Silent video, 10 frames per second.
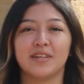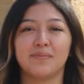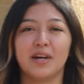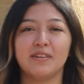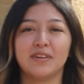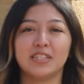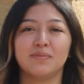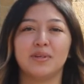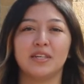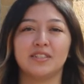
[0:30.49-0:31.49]
and my advice
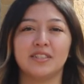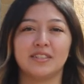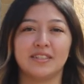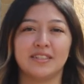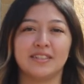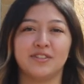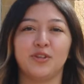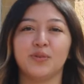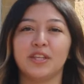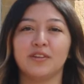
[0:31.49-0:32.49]
to BHS is
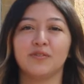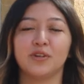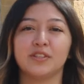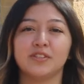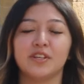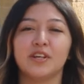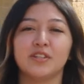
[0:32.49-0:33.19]
you only live once,